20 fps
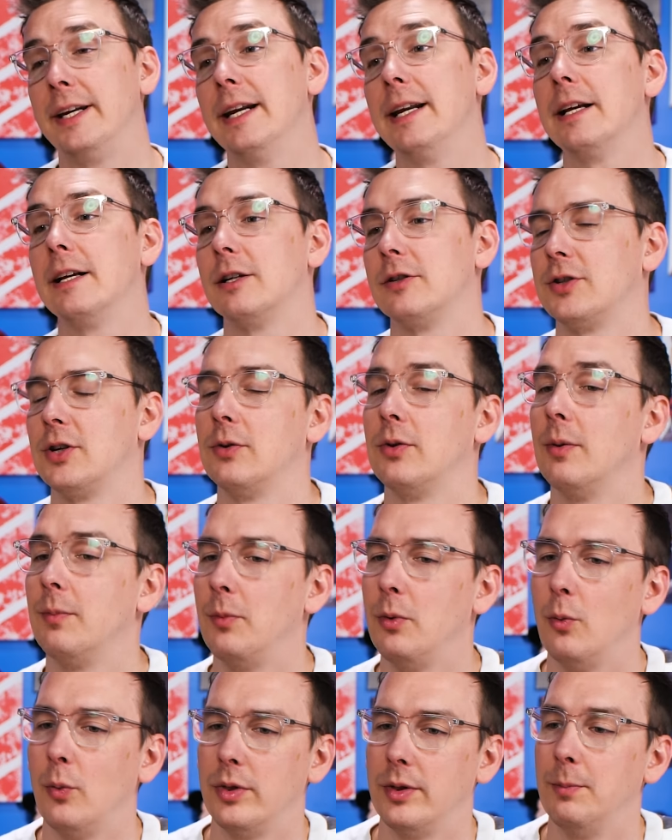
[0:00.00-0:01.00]
did not so the
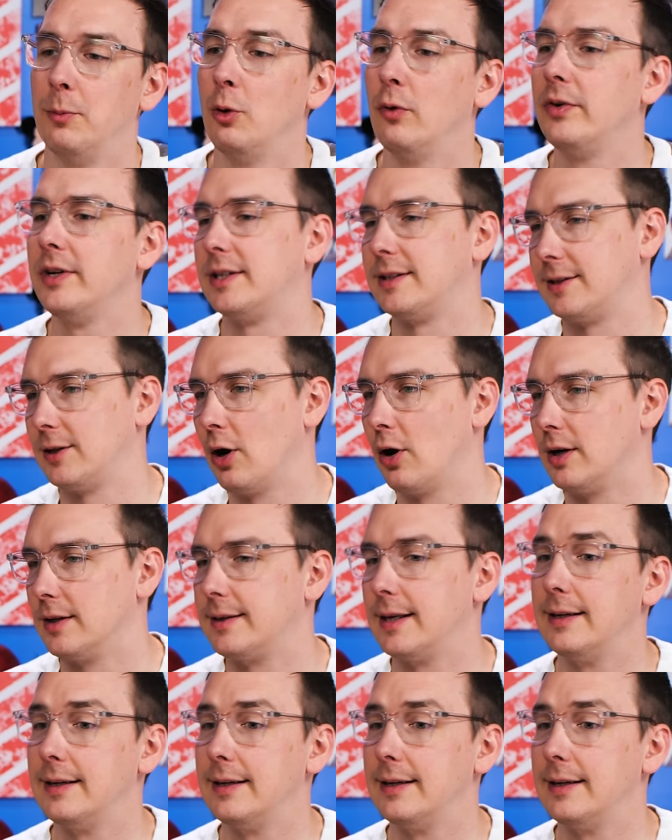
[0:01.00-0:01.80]
when the movie starts,